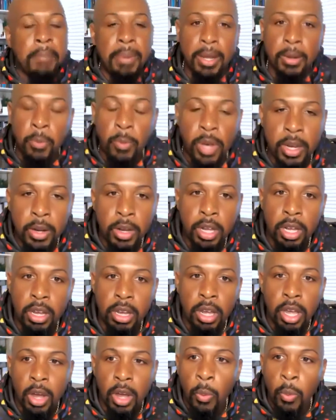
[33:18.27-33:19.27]
But
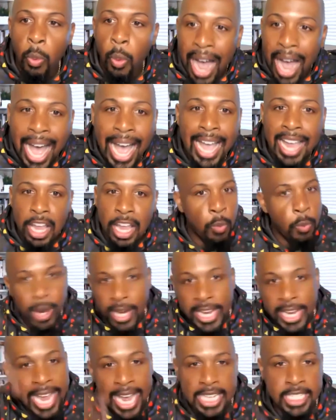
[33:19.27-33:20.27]
why,
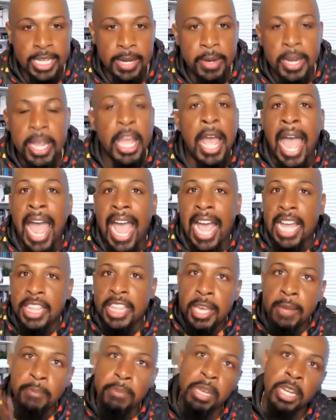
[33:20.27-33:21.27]
when he hasn't had
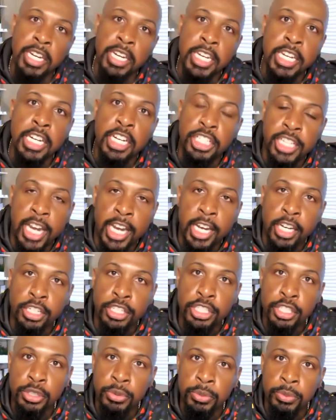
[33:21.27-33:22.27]
the ability to
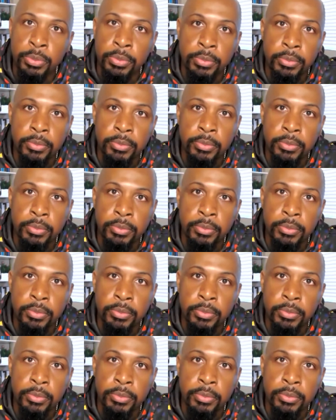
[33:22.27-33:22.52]
change you?